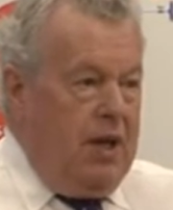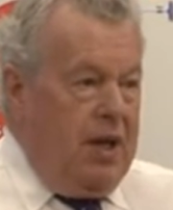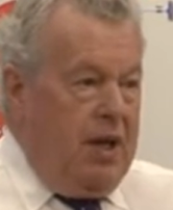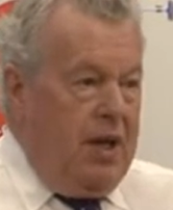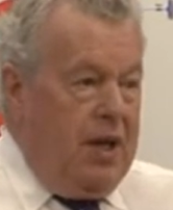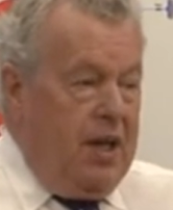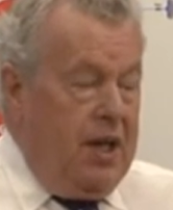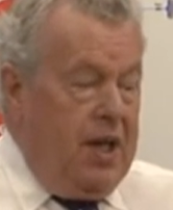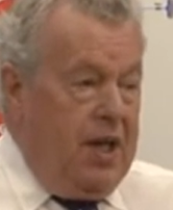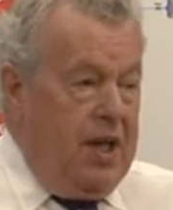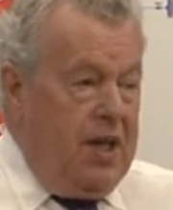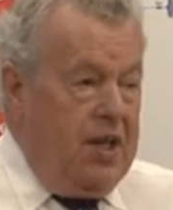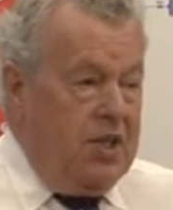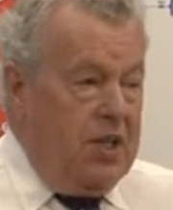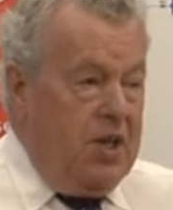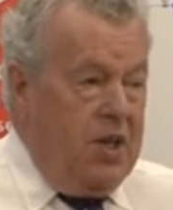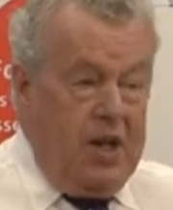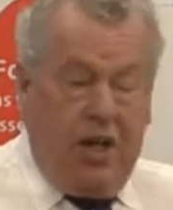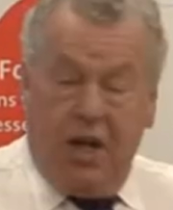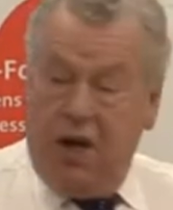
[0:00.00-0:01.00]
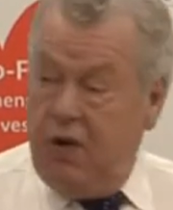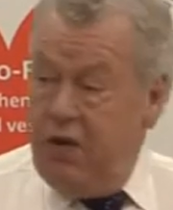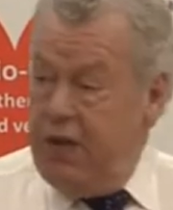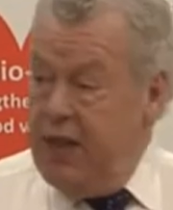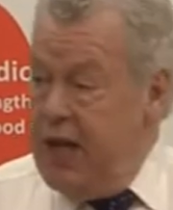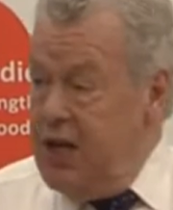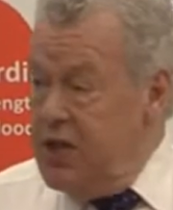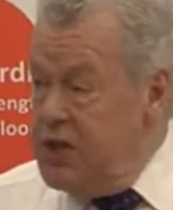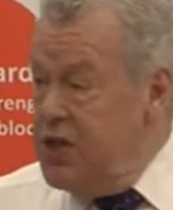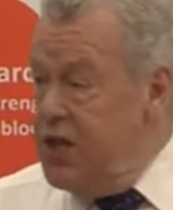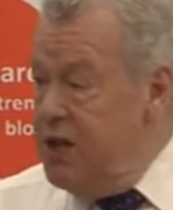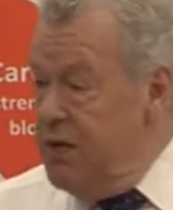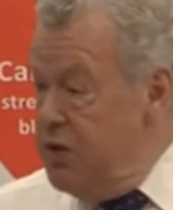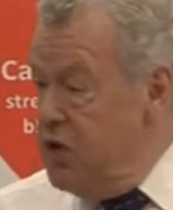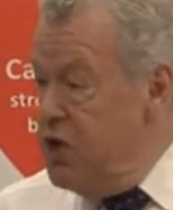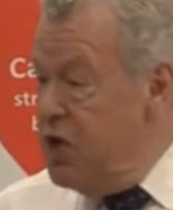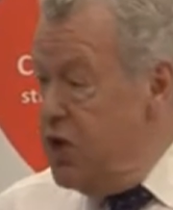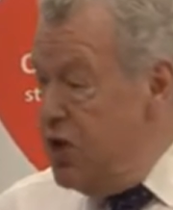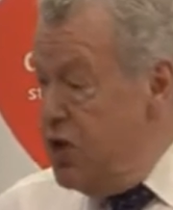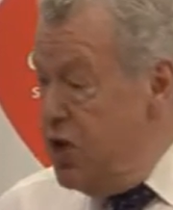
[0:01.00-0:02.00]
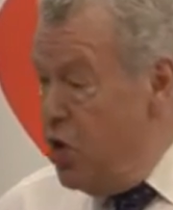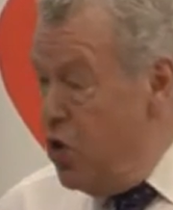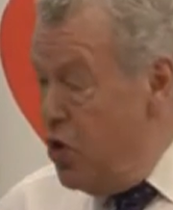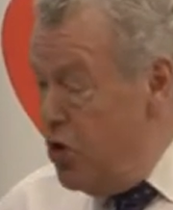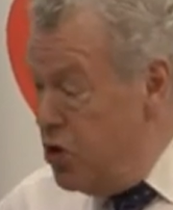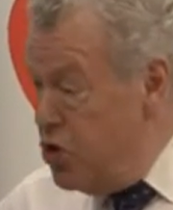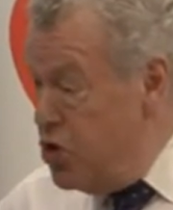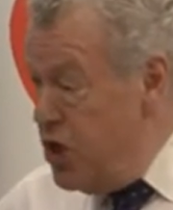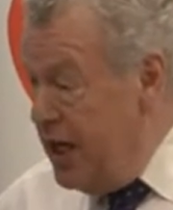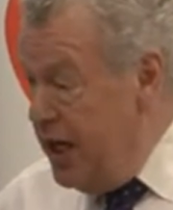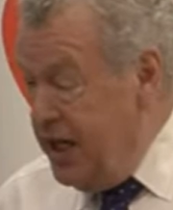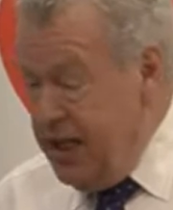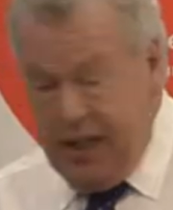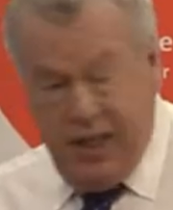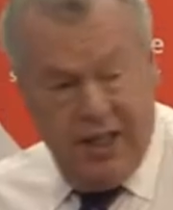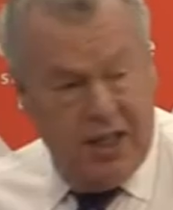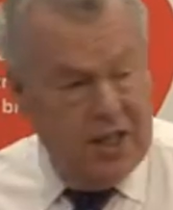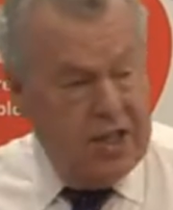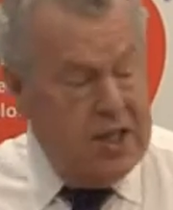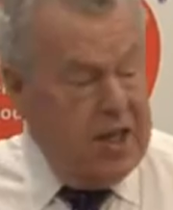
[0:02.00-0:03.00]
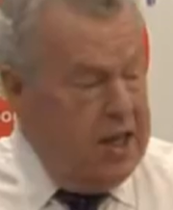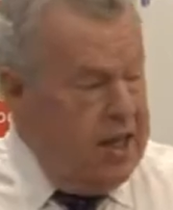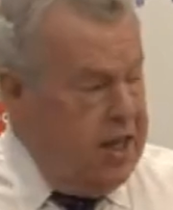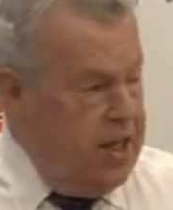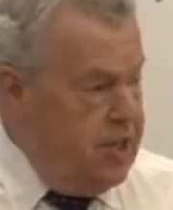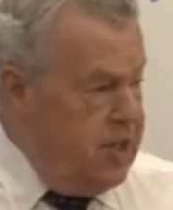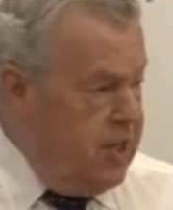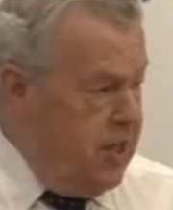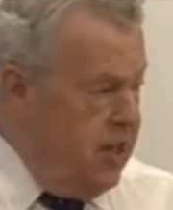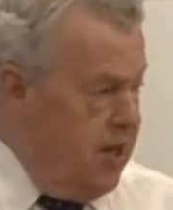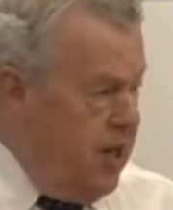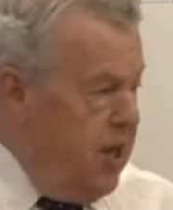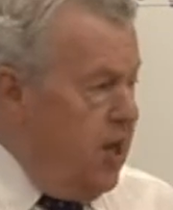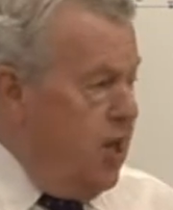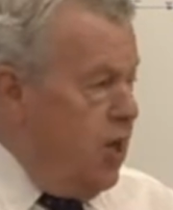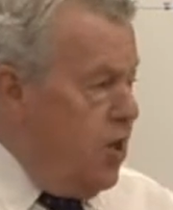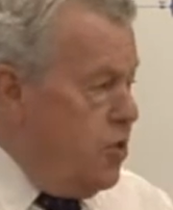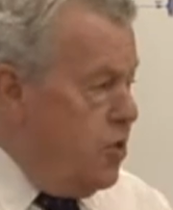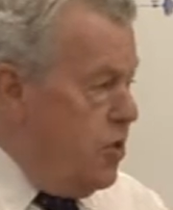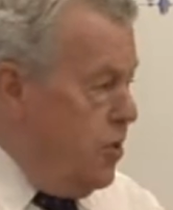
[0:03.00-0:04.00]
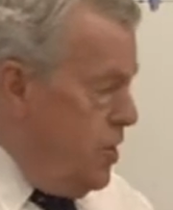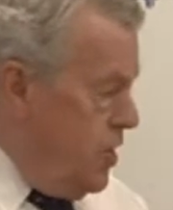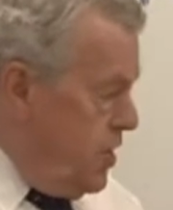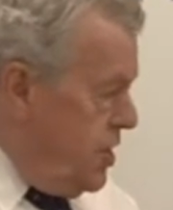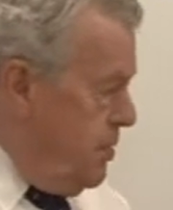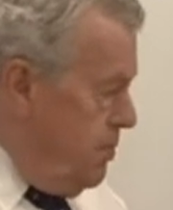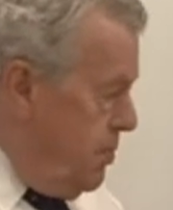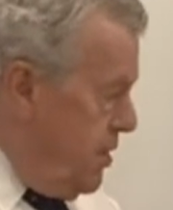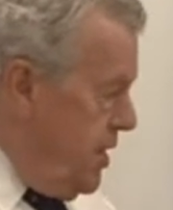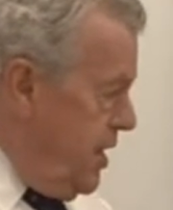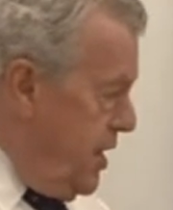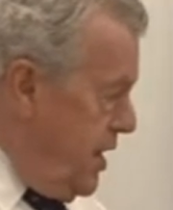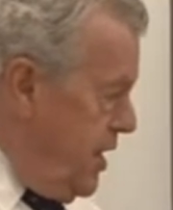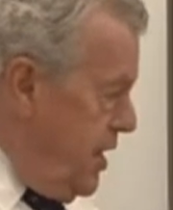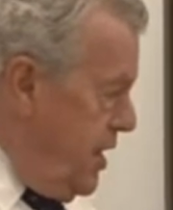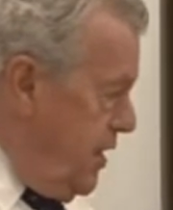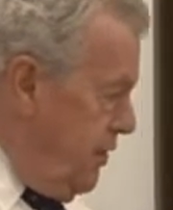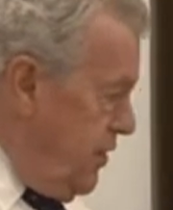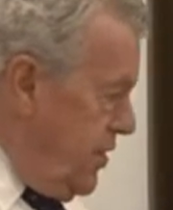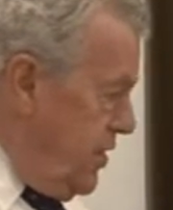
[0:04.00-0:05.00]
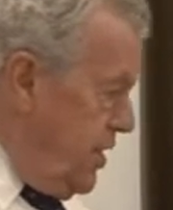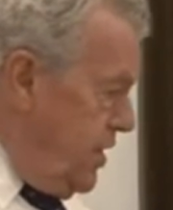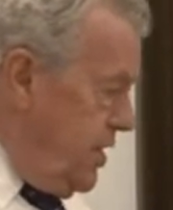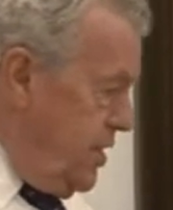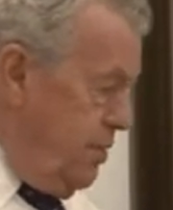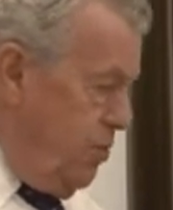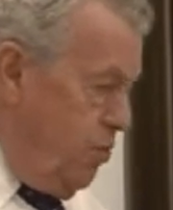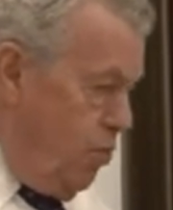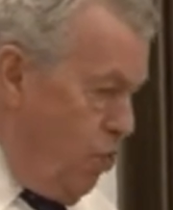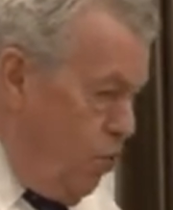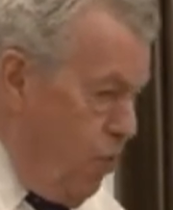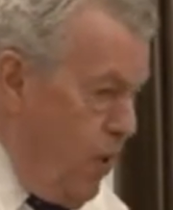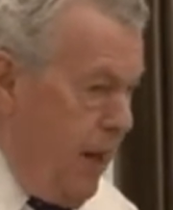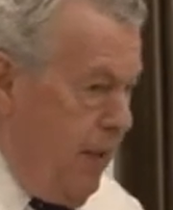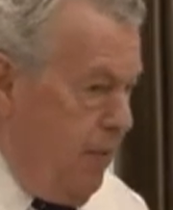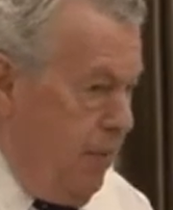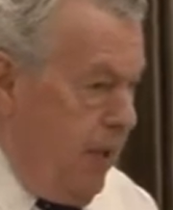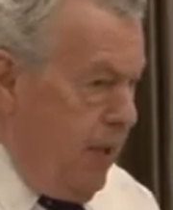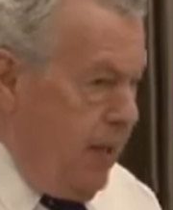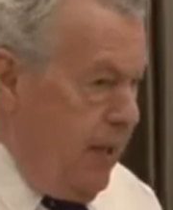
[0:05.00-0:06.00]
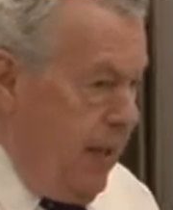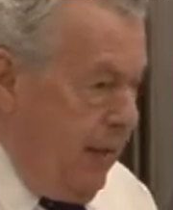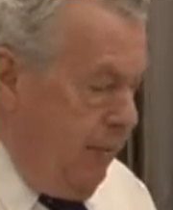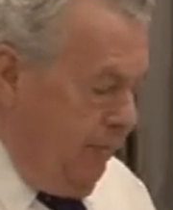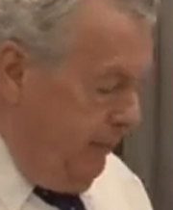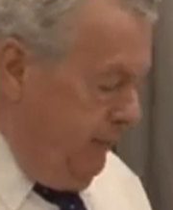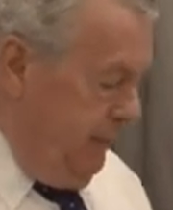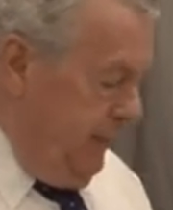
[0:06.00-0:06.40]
okay, it's going to go, that's noradrenaline is going to hit in through the sympathetic nervous system, wham, like that.